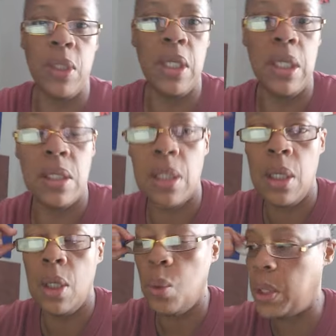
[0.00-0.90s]
with these
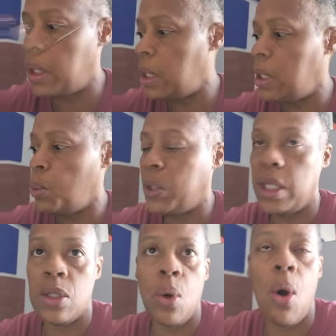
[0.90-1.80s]
with
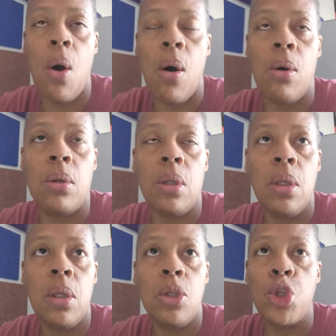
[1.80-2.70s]
the so-called
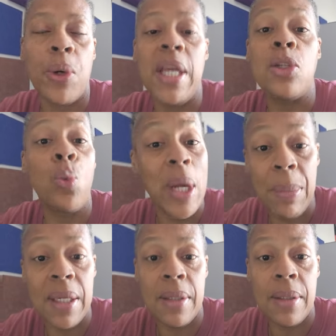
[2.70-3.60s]
trans
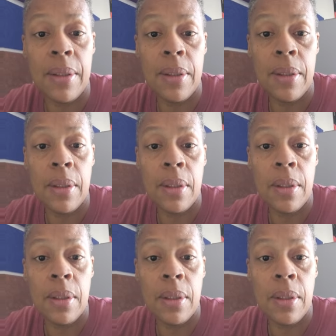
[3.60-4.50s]
women,
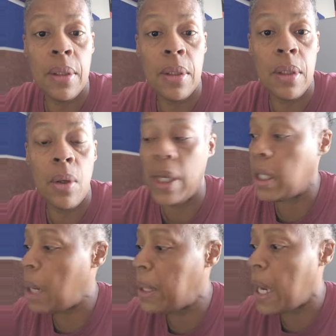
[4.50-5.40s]
okay,
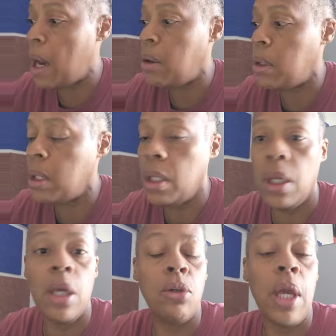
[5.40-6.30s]
coming out
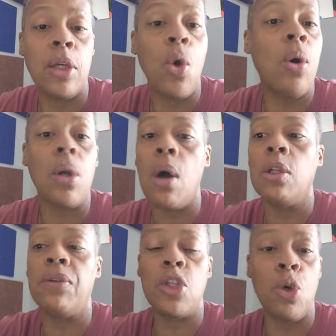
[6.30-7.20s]
and going
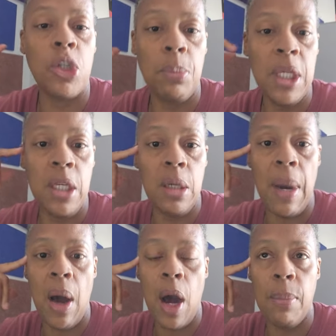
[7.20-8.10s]
all over the social media
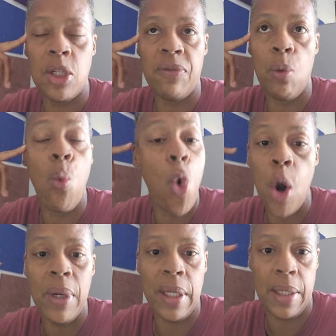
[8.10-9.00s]
about how much of a
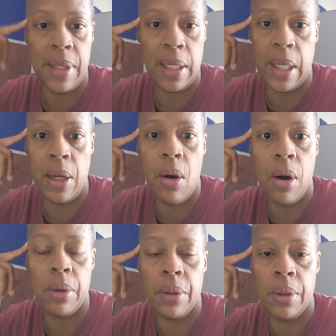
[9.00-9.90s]
woman they think they
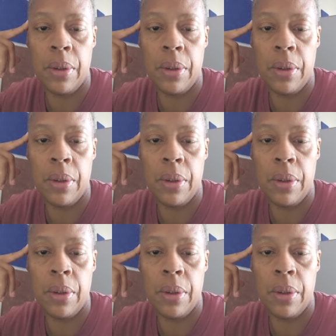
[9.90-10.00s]
are.